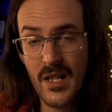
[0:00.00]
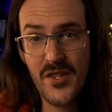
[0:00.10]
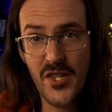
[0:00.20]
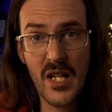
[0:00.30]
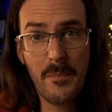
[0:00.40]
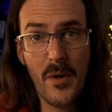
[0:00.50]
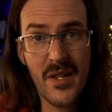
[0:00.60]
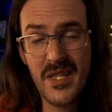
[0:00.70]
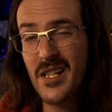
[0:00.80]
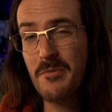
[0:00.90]
Setup on
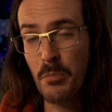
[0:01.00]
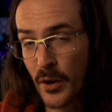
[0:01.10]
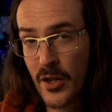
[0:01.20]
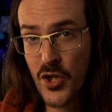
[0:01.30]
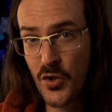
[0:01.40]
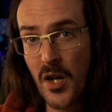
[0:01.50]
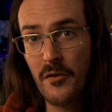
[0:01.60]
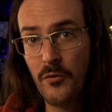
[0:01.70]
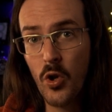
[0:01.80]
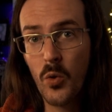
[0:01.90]
this thing is pretty
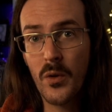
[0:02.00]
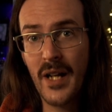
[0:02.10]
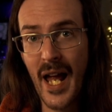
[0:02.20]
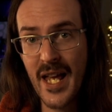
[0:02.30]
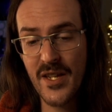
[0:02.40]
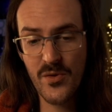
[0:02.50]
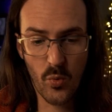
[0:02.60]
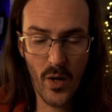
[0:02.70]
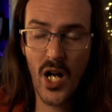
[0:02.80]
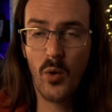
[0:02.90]
straightforward as
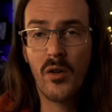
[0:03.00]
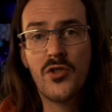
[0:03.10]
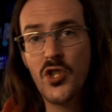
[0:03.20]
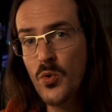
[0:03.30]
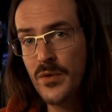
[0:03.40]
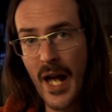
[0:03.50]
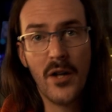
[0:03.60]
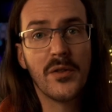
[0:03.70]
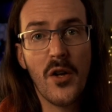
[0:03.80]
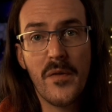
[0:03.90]
well. Once you
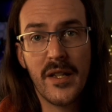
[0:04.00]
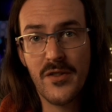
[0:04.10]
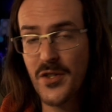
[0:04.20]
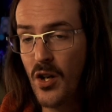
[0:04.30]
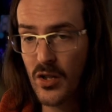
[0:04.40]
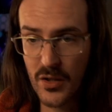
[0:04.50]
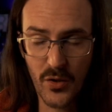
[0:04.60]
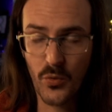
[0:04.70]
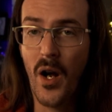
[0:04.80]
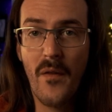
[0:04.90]
download the installer,
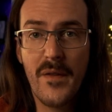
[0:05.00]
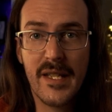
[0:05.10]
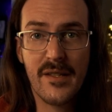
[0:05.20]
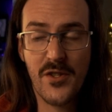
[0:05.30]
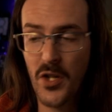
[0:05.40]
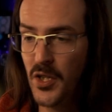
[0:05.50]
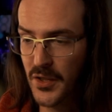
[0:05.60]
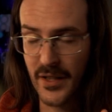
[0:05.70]
run the installer,